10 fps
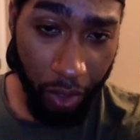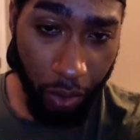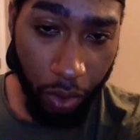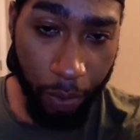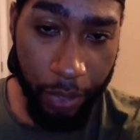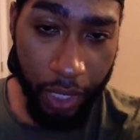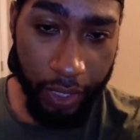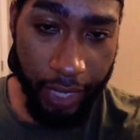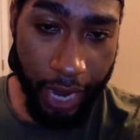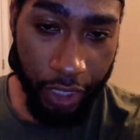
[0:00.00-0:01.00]
or be
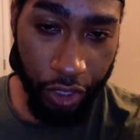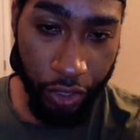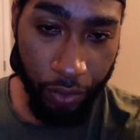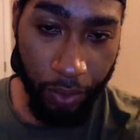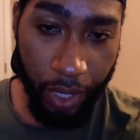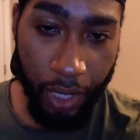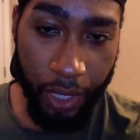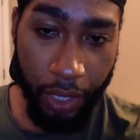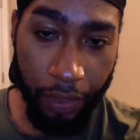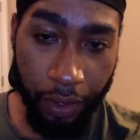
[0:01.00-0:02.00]
attached to
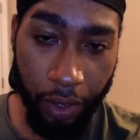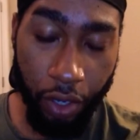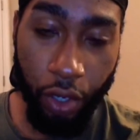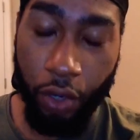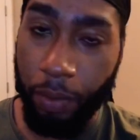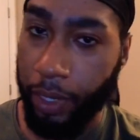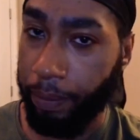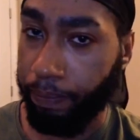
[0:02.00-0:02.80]
any other human.